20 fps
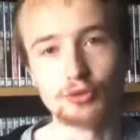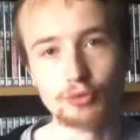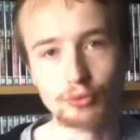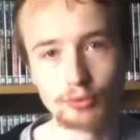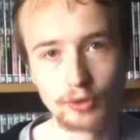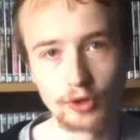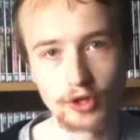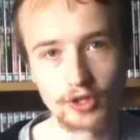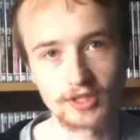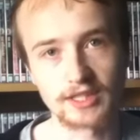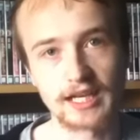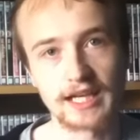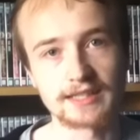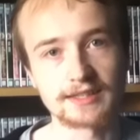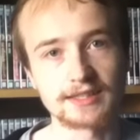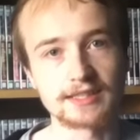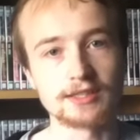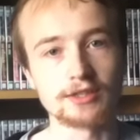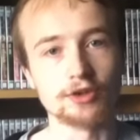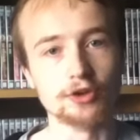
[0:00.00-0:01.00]
you look
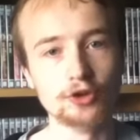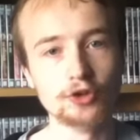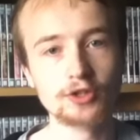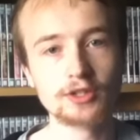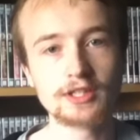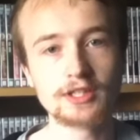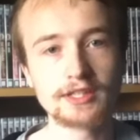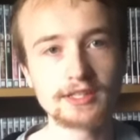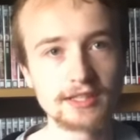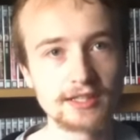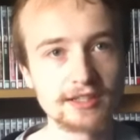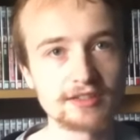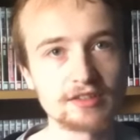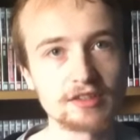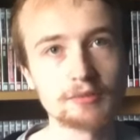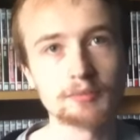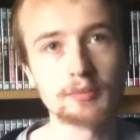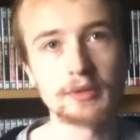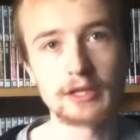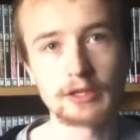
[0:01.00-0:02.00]
at the early
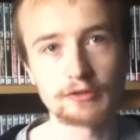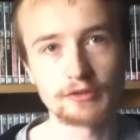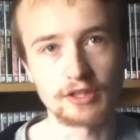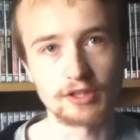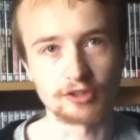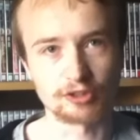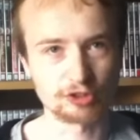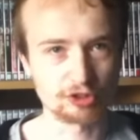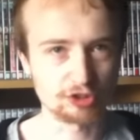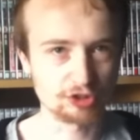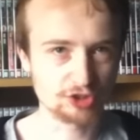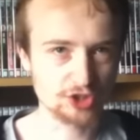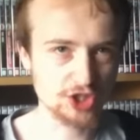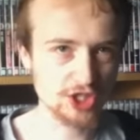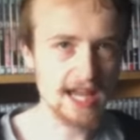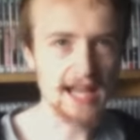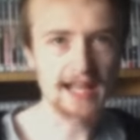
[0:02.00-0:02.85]
years of Big Finish. Just